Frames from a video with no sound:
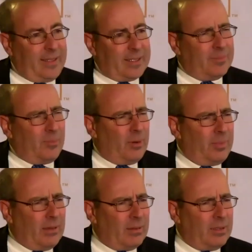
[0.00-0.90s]
I think it's more
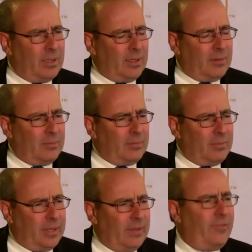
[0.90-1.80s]
about
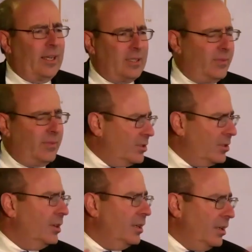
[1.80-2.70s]
the effects of
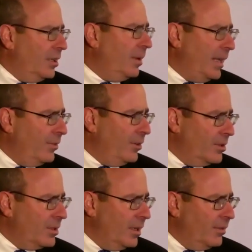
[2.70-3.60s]
uncertainty on the
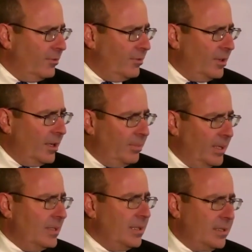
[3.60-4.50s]
behaviors of
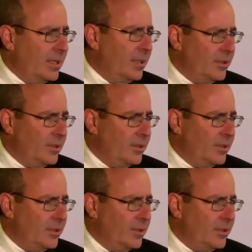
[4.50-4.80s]
businesses and